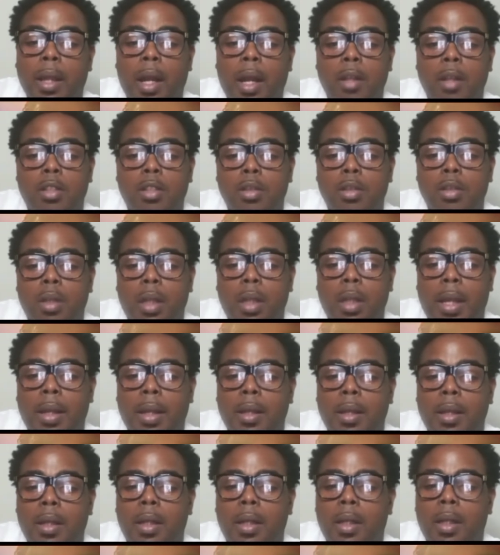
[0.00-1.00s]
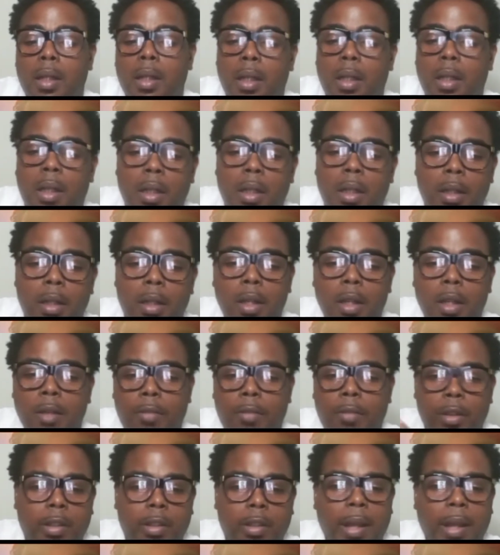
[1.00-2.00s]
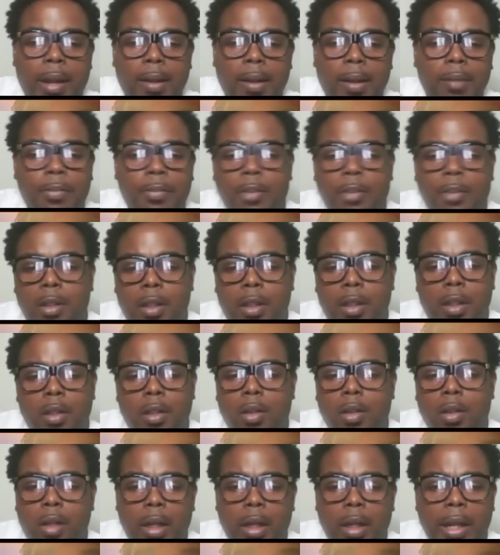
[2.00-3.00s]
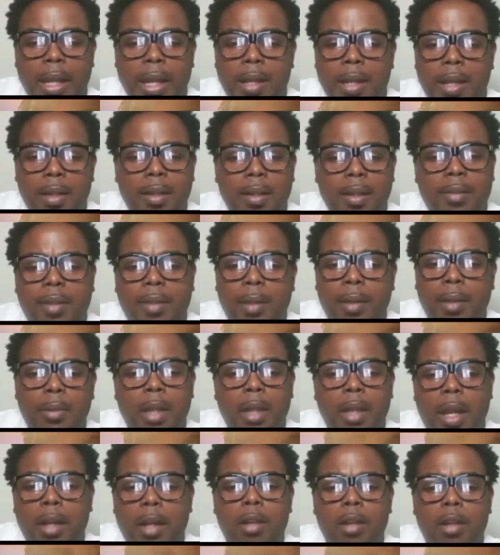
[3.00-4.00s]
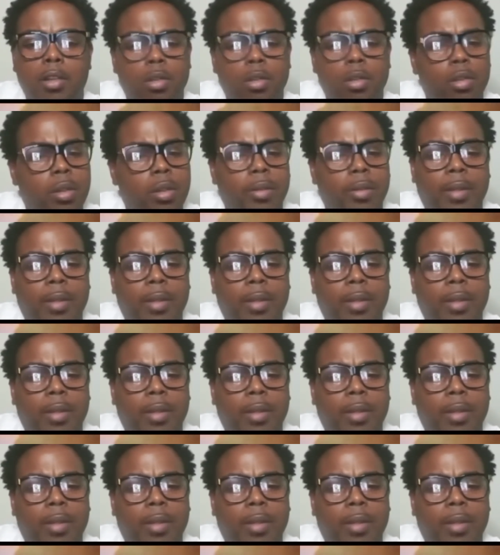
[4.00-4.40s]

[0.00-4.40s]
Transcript: aren't you like a photographer or editor or something? I know you doing.